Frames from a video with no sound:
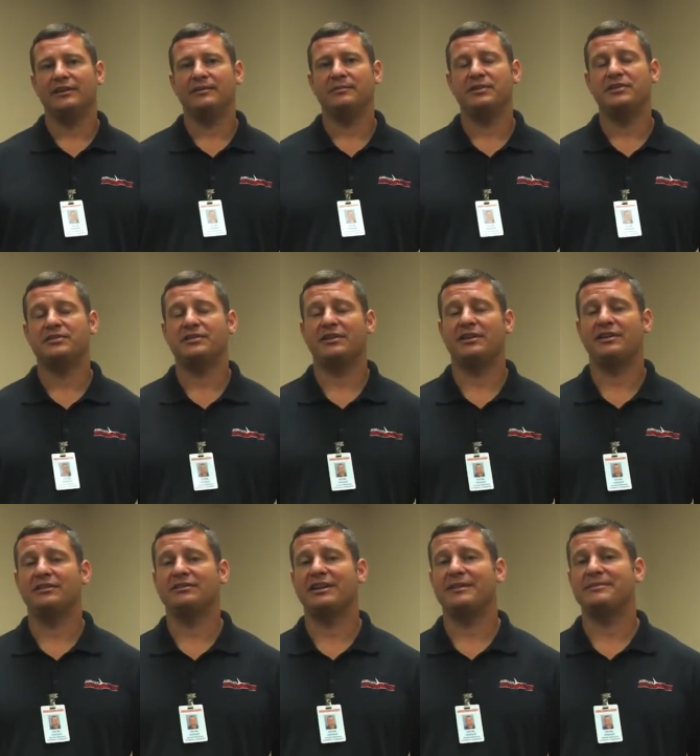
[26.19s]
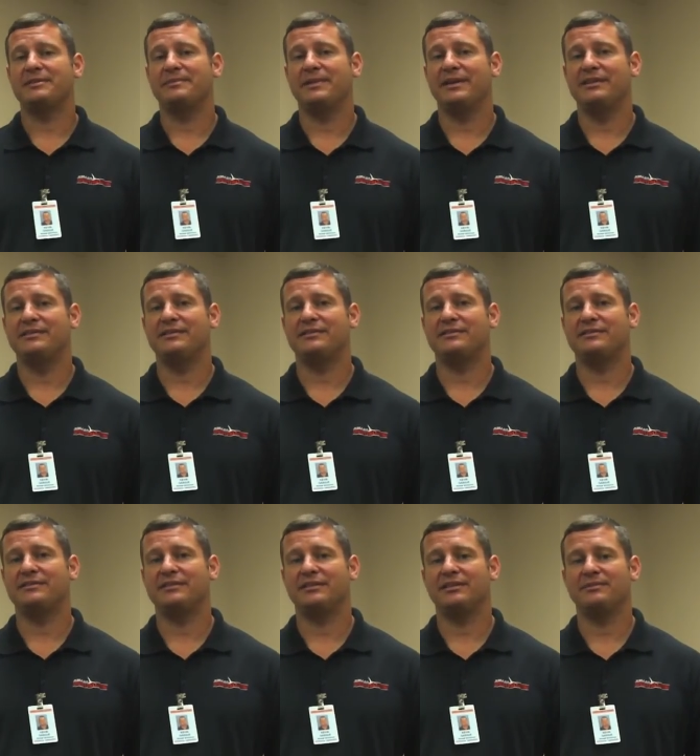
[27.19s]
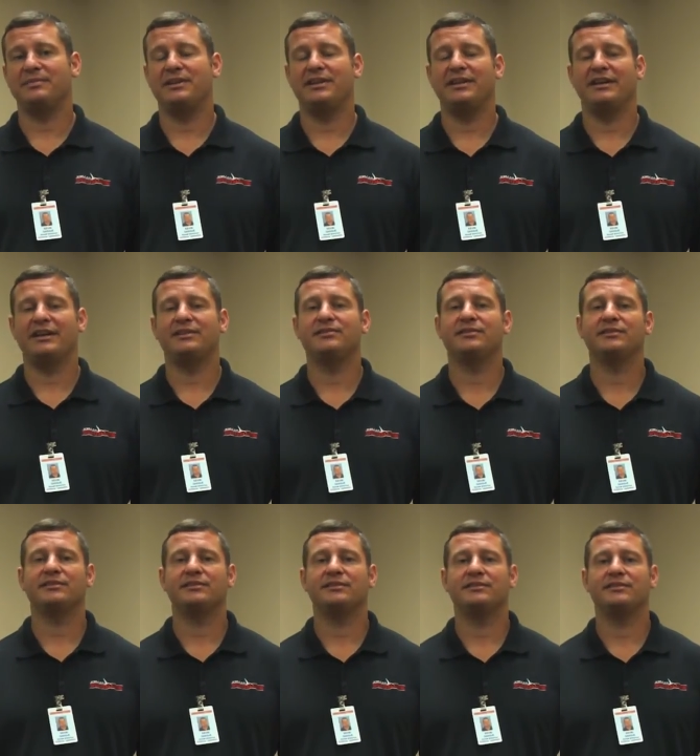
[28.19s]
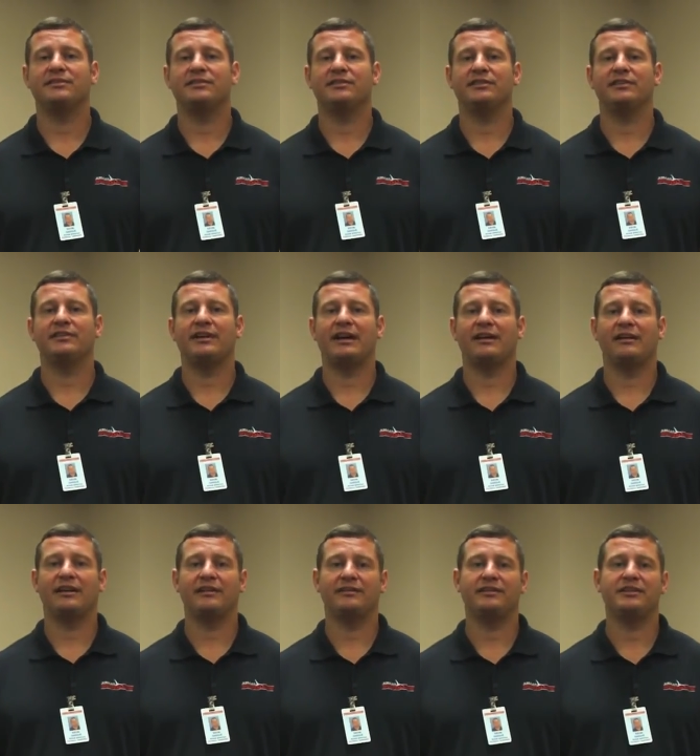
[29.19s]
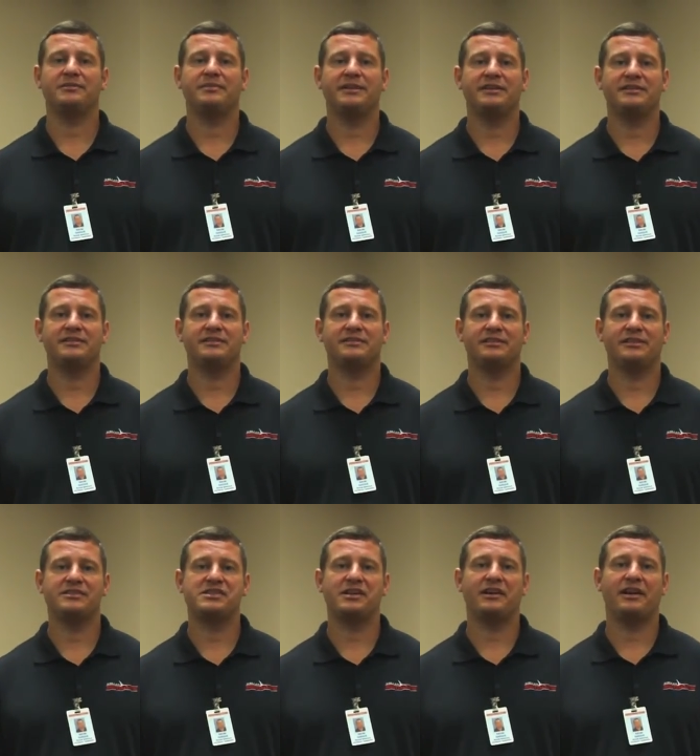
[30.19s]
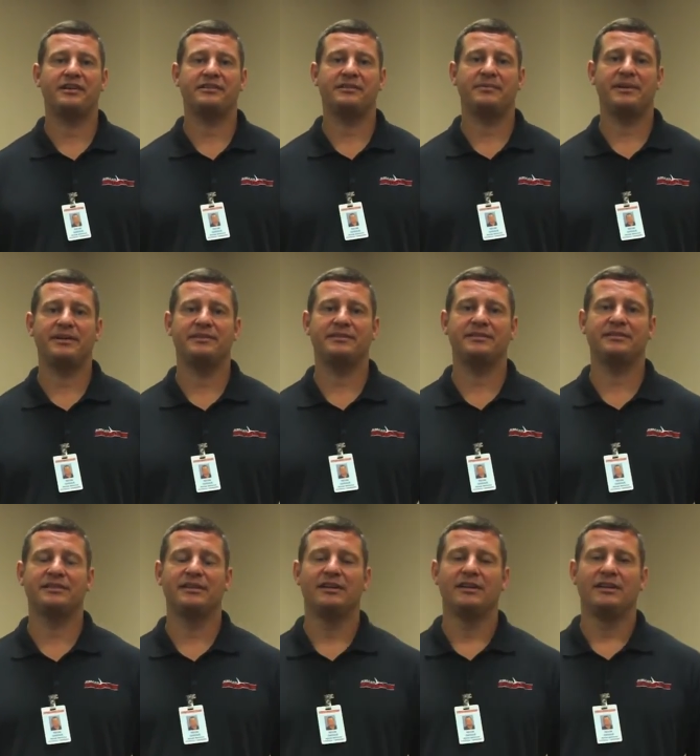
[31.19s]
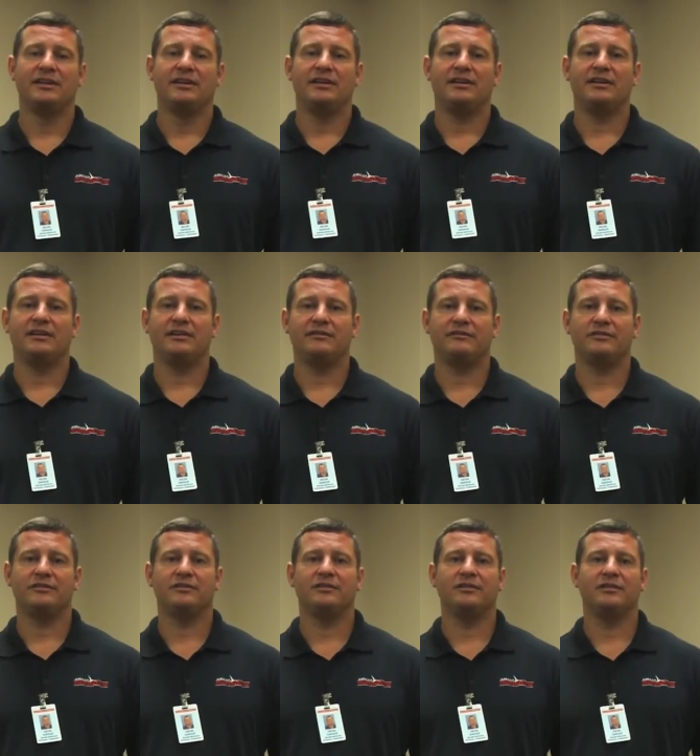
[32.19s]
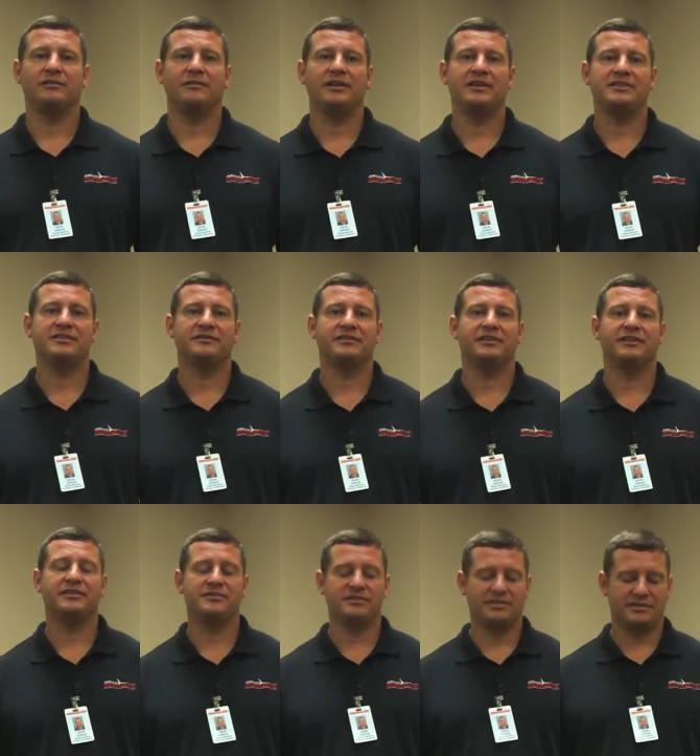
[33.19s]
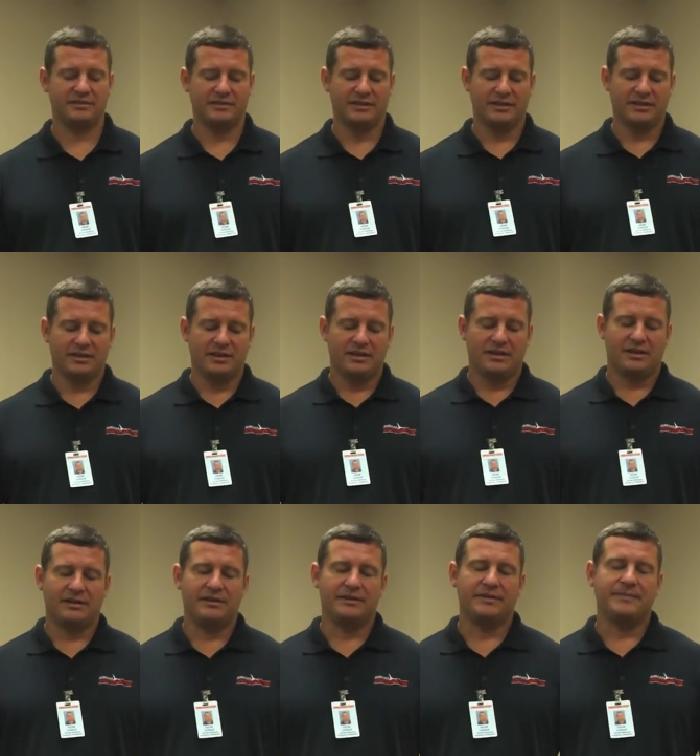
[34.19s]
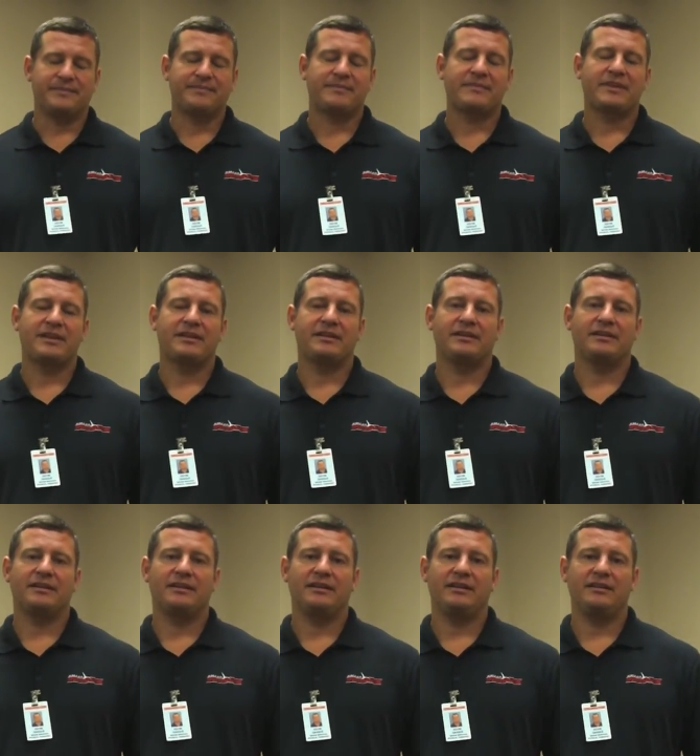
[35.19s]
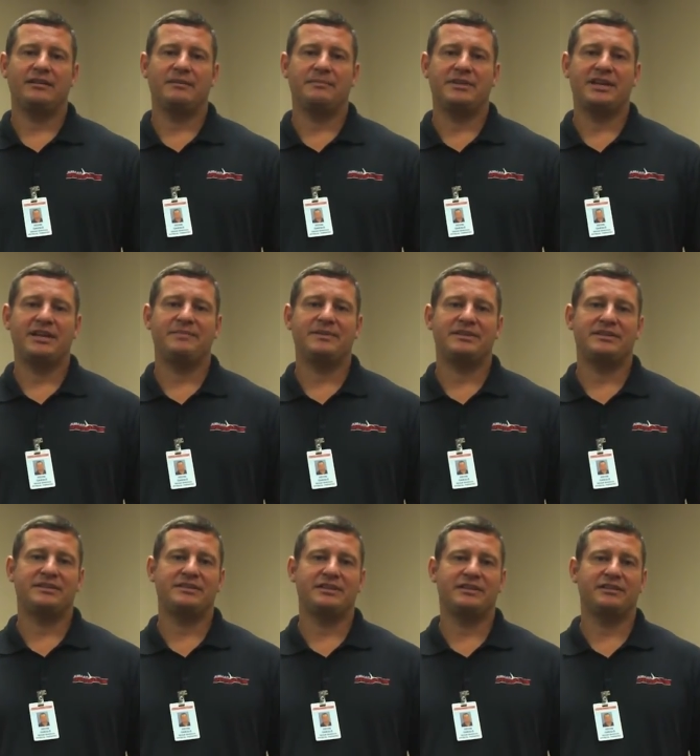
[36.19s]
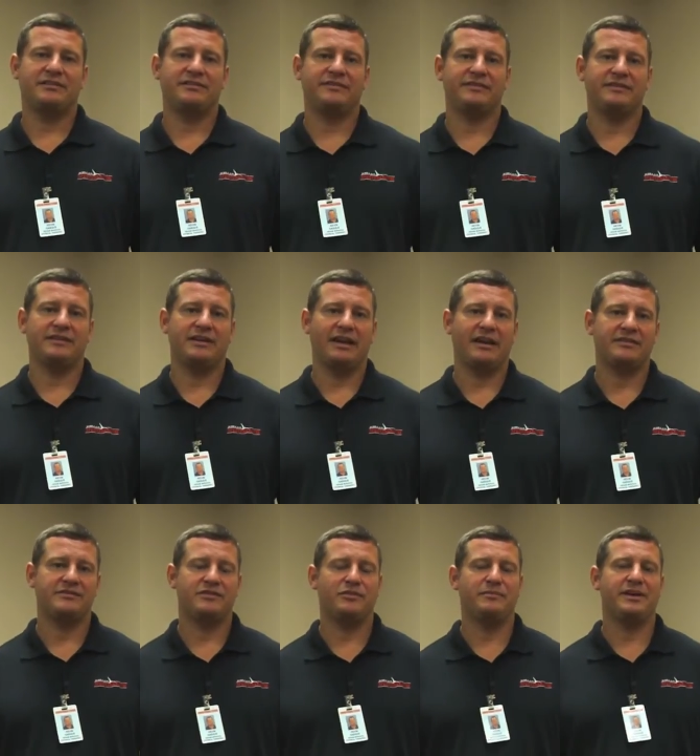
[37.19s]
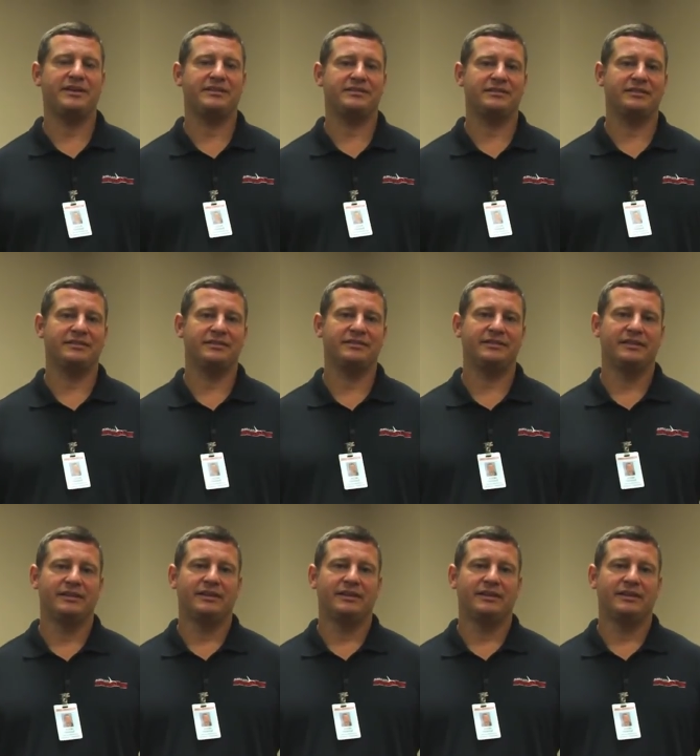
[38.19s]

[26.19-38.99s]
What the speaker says: We use it on all types of patients, pediatrics, our athletic patients, and our geriatric patients for a range of injuries. The tape itself has no medicine in it.